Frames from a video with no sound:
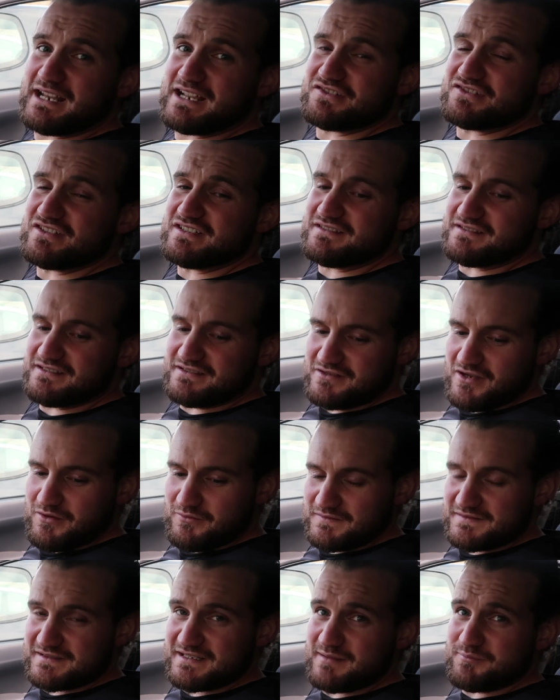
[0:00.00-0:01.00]
and actually did
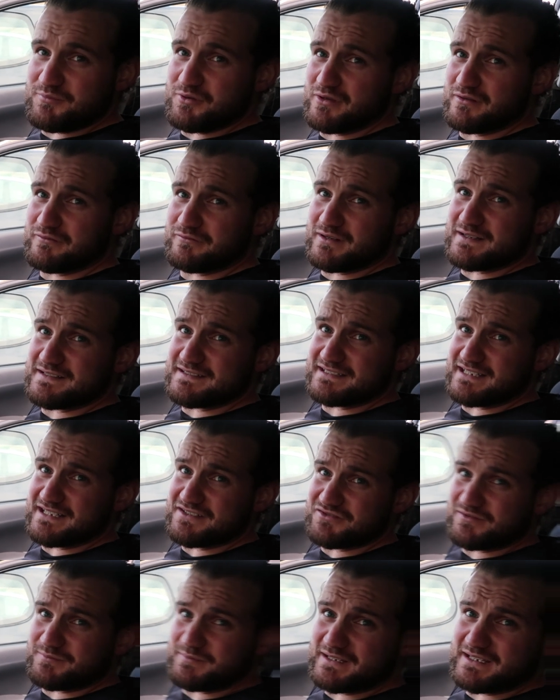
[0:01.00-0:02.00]
go onto that perforated
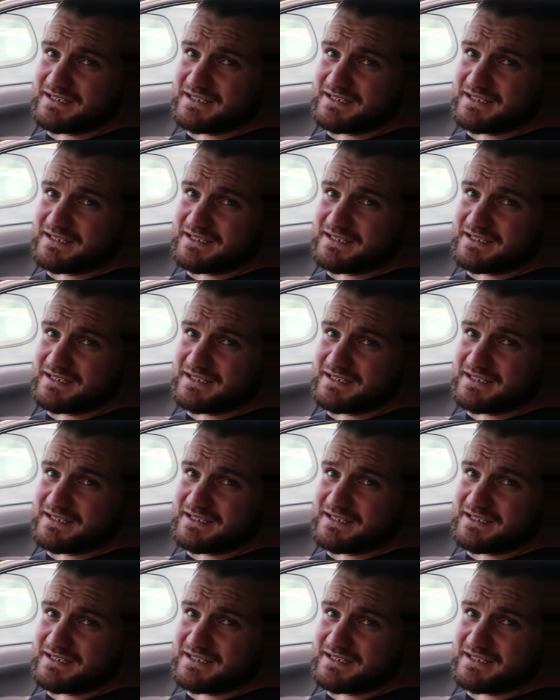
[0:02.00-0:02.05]
edge up